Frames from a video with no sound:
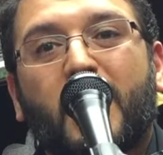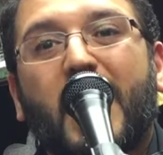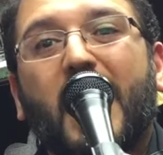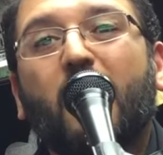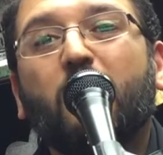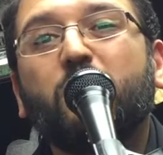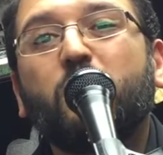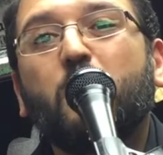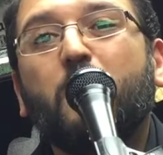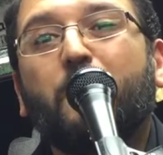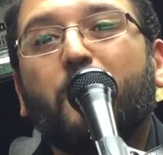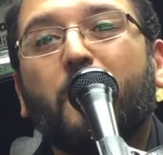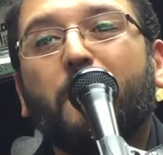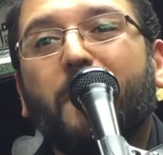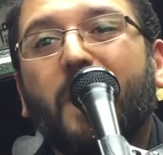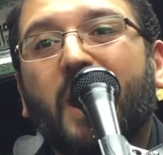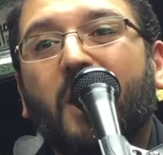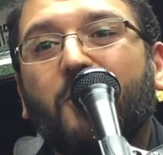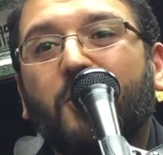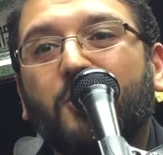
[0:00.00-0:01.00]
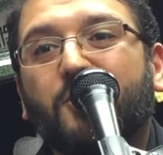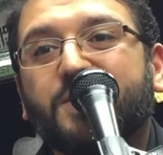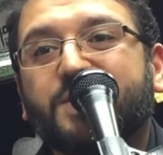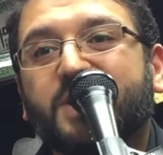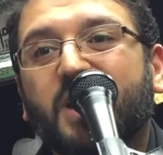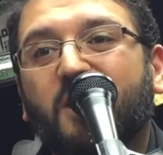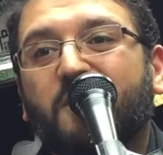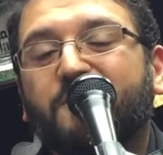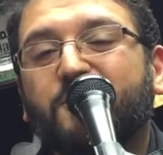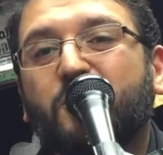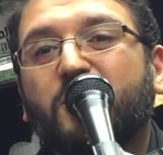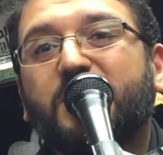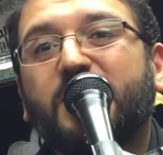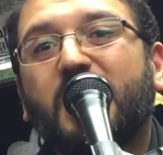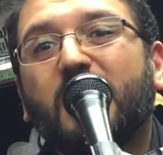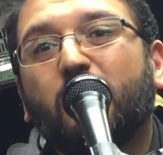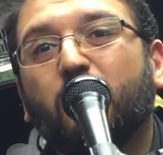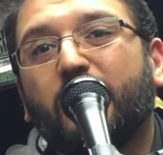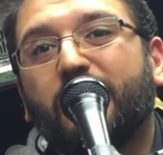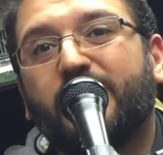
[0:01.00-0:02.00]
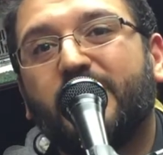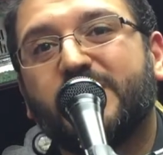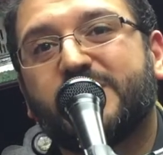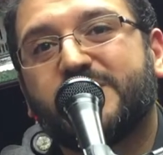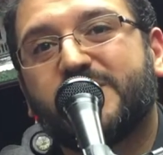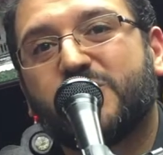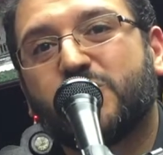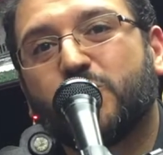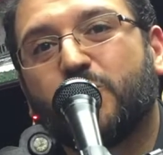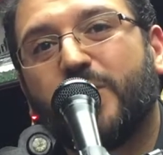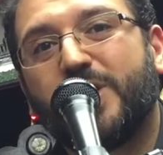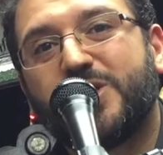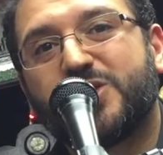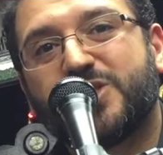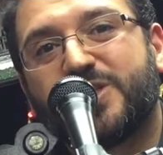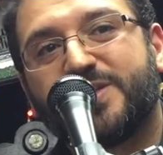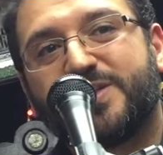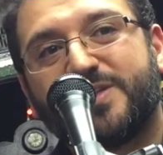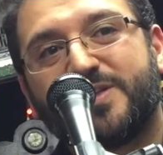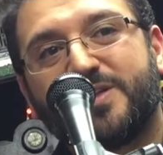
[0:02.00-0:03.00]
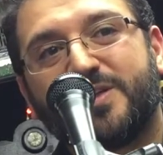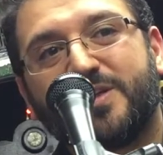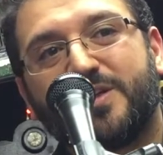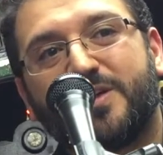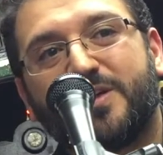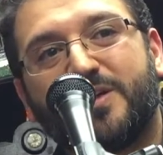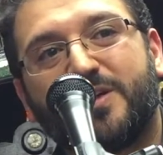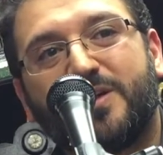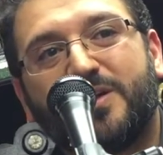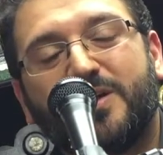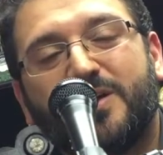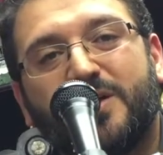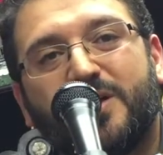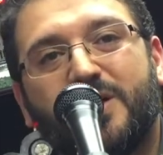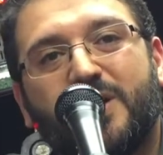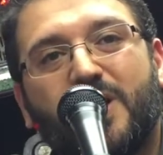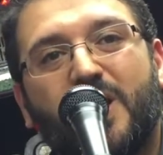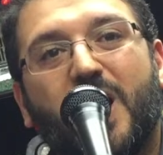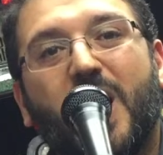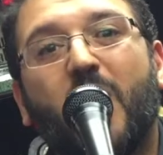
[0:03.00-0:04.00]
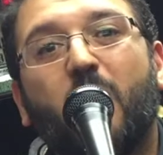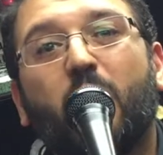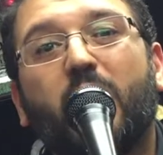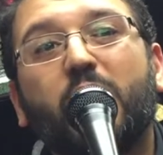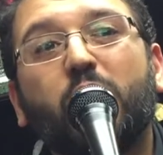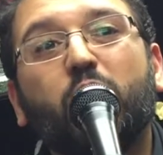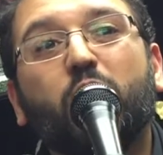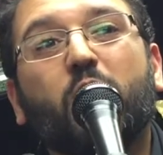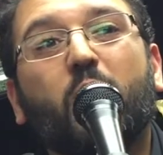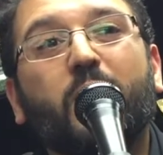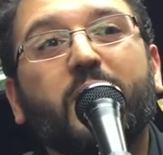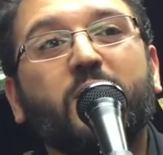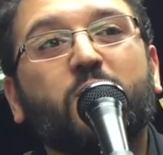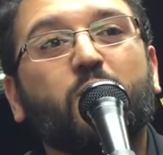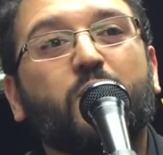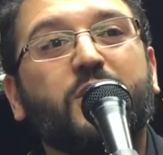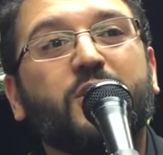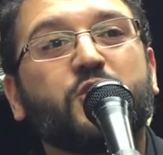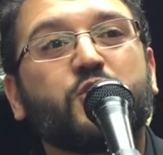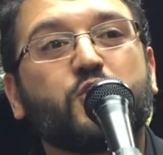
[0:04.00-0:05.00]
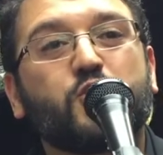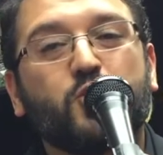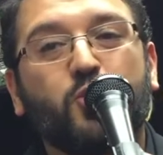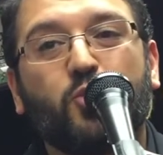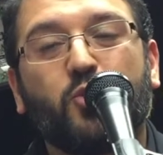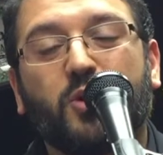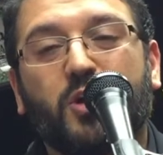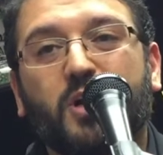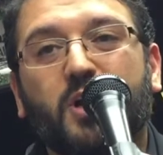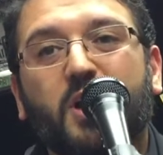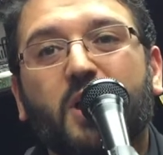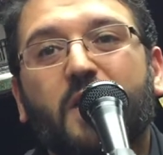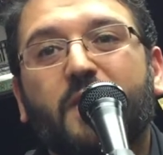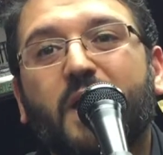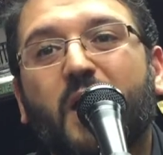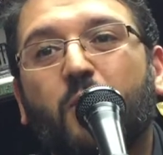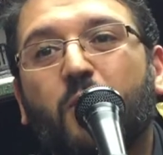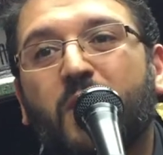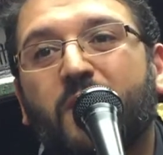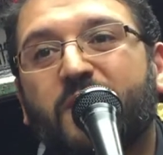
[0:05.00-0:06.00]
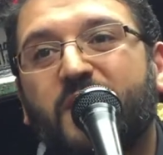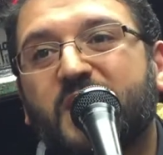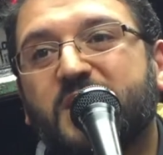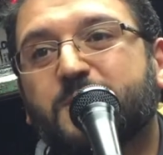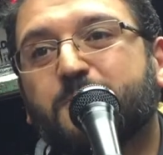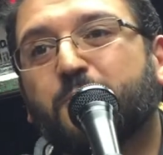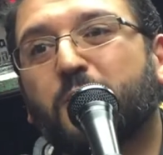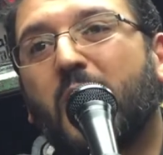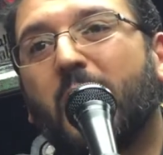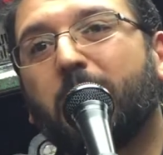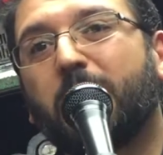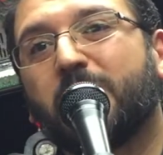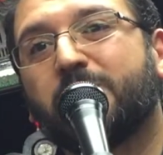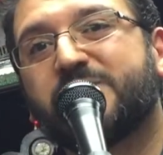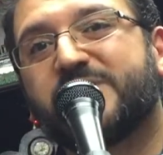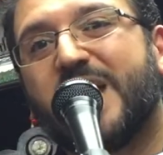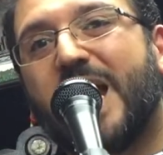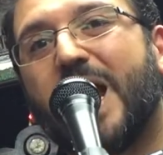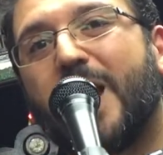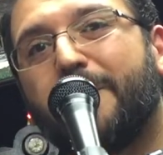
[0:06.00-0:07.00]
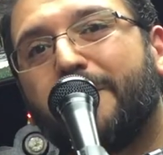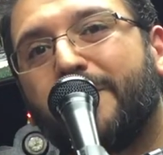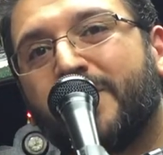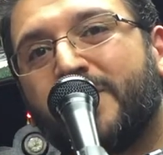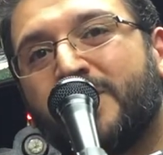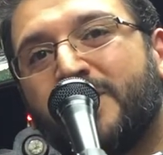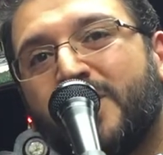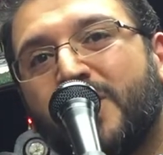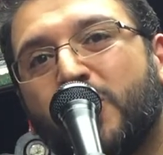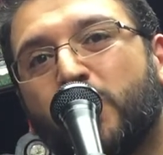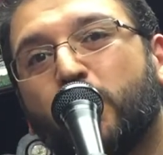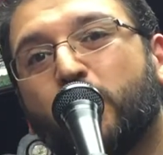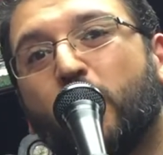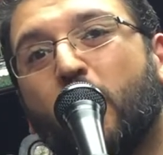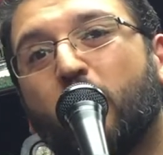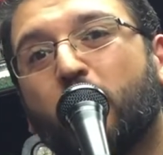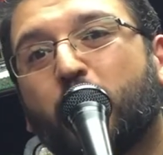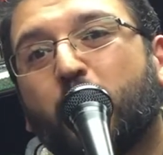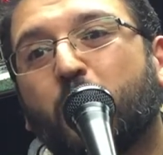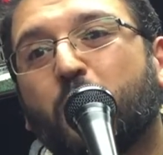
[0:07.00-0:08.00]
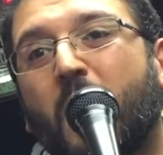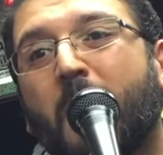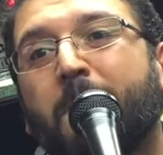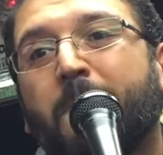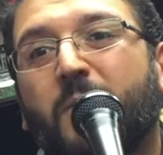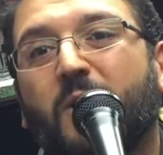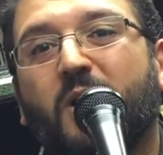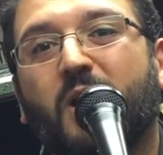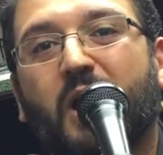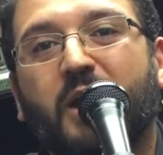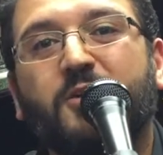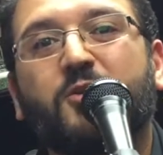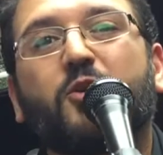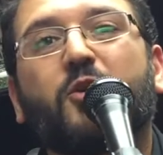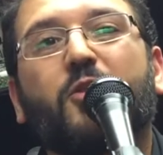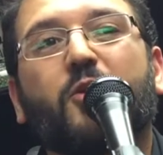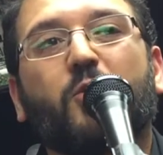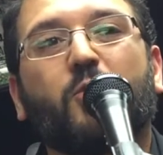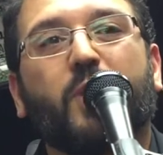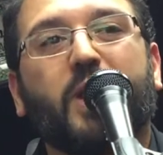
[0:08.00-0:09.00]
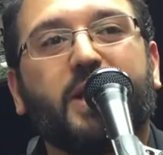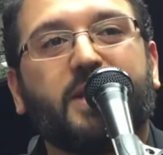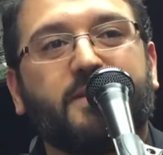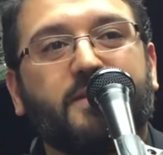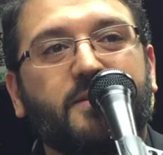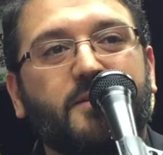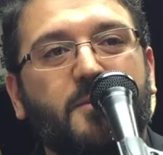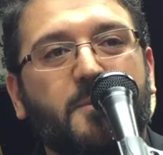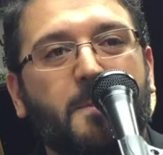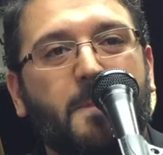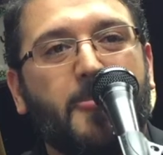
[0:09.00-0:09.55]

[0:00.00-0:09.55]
How do you prepare yourself to deal with these situations? How are you going to ensure that when these problems happen, you don't crumble under their weight?